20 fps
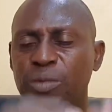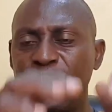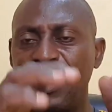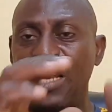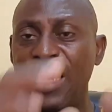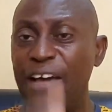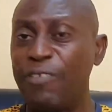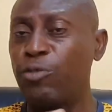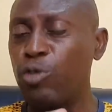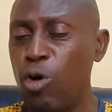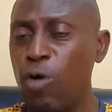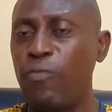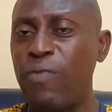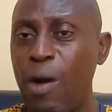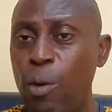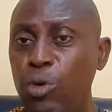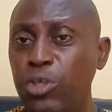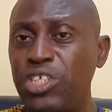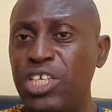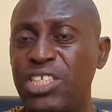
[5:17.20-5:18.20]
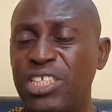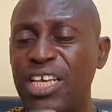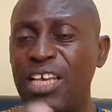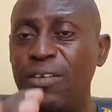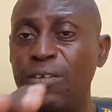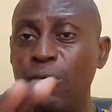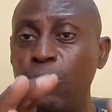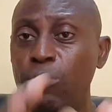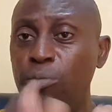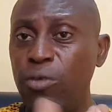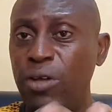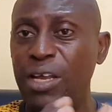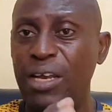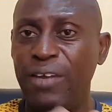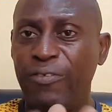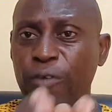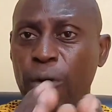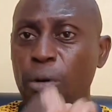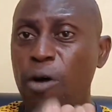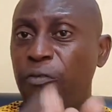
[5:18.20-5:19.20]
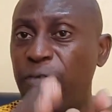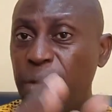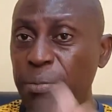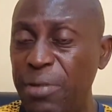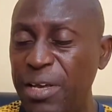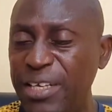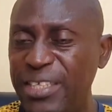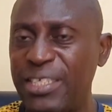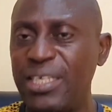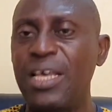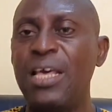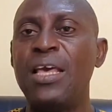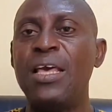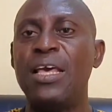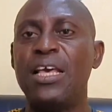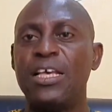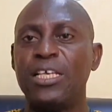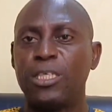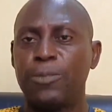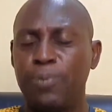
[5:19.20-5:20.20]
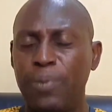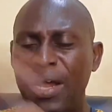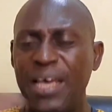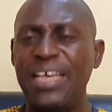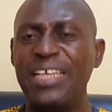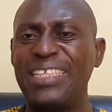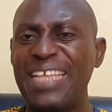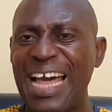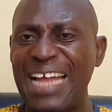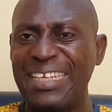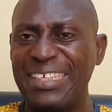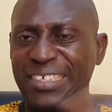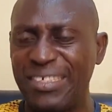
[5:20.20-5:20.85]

leftover, which is in the form of a meat, spray it and